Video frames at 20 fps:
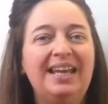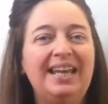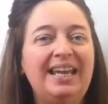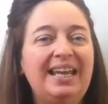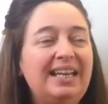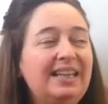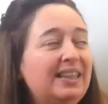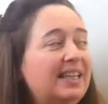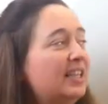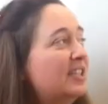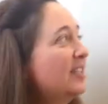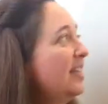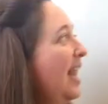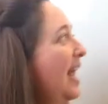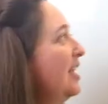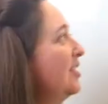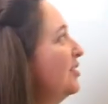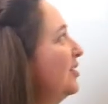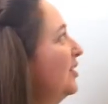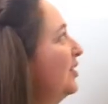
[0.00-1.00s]
In this
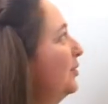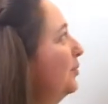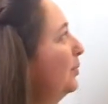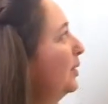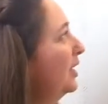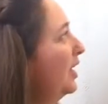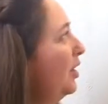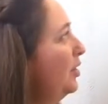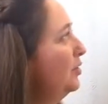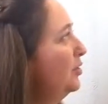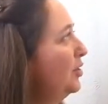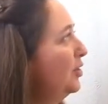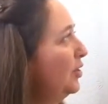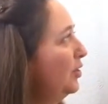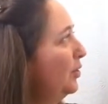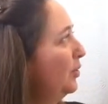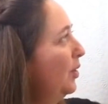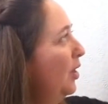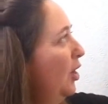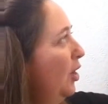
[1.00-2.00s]
lesson we're going
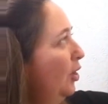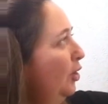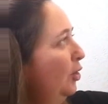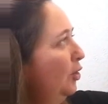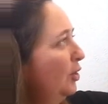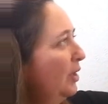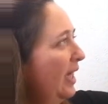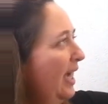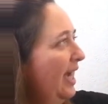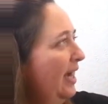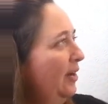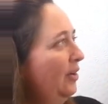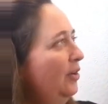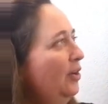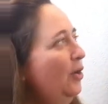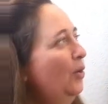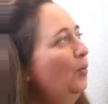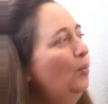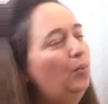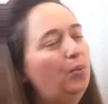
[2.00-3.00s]
to look at
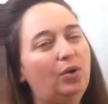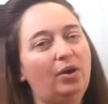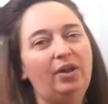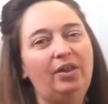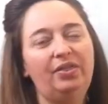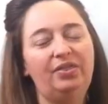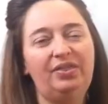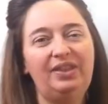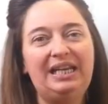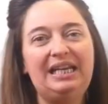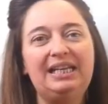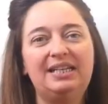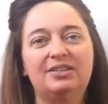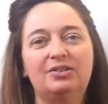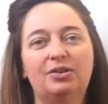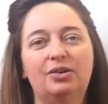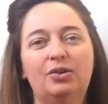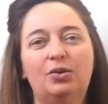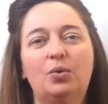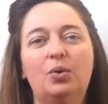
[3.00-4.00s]
what
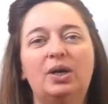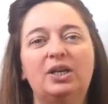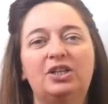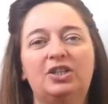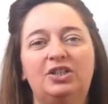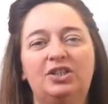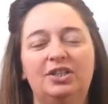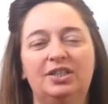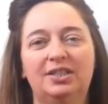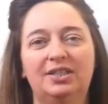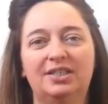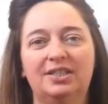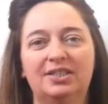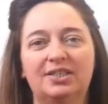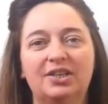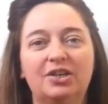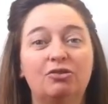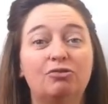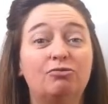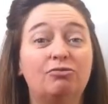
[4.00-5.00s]
these
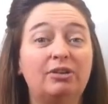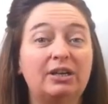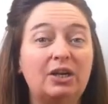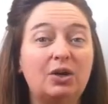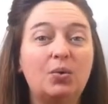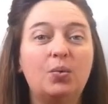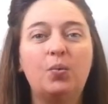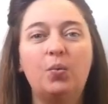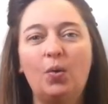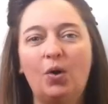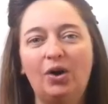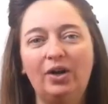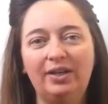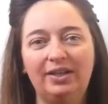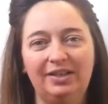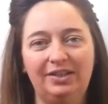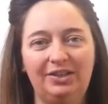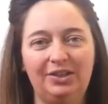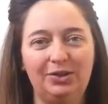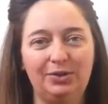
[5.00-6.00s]
questions
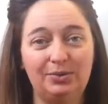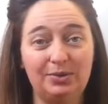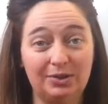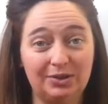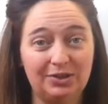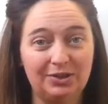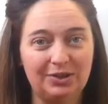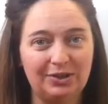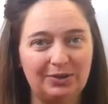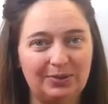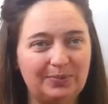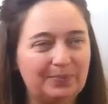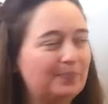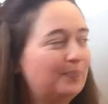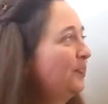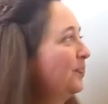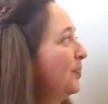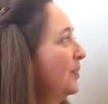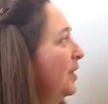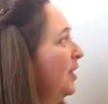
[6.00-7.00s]
require you to do.
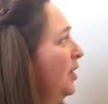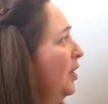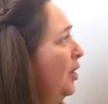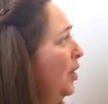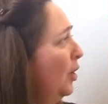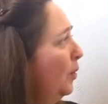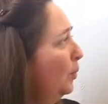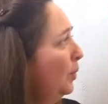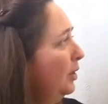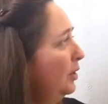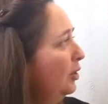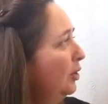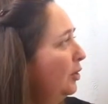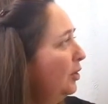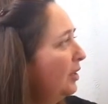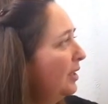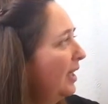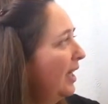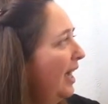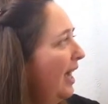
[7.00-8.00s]
We'll
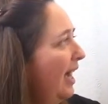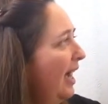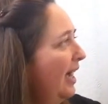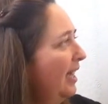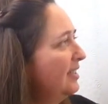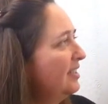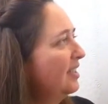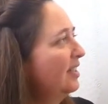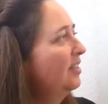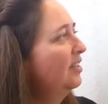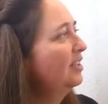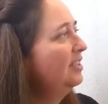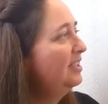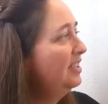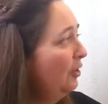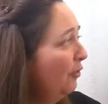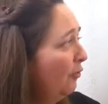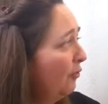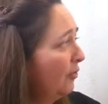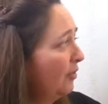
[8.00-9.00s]
look at the
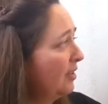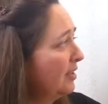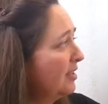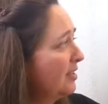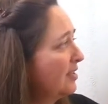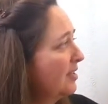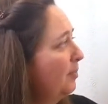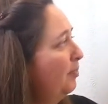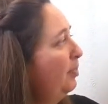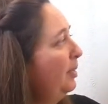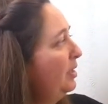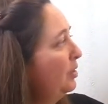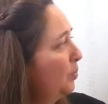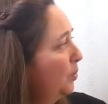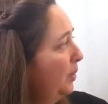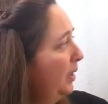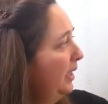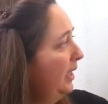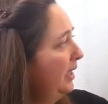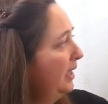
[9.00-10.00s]
difference
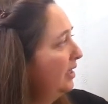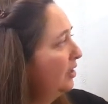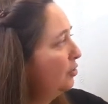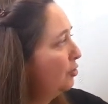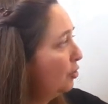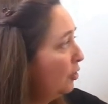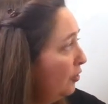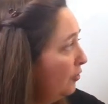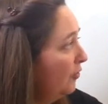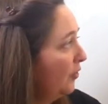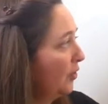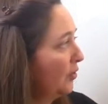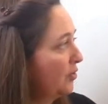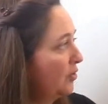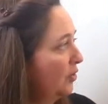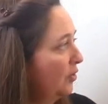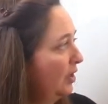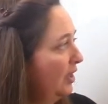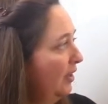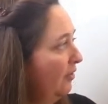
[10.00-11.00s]
between true,
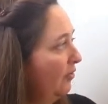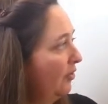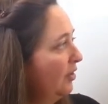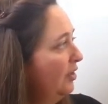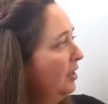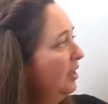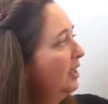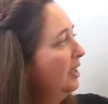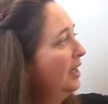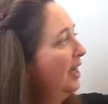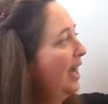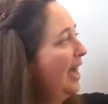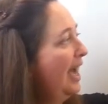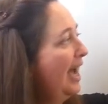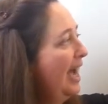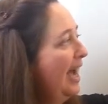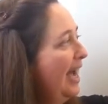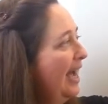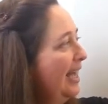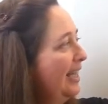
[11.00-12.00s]
false, not given
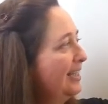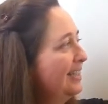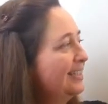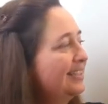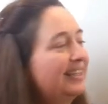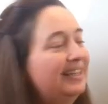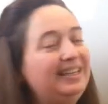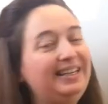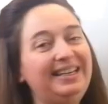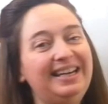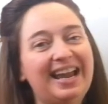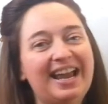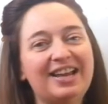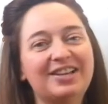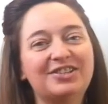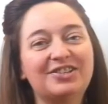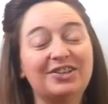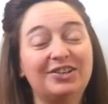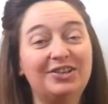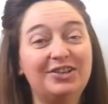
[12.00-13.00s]
and
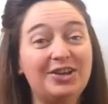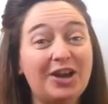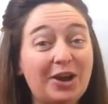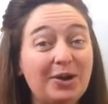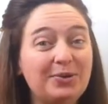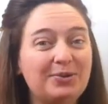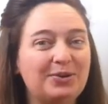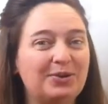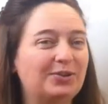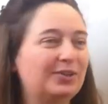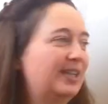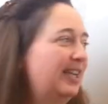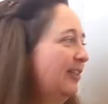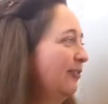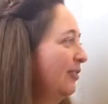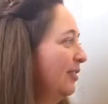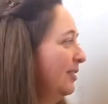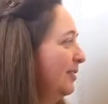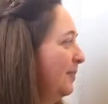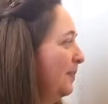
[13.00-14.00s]
yes, no, not
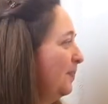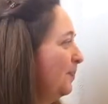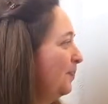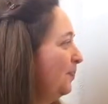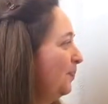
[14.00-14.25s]
given.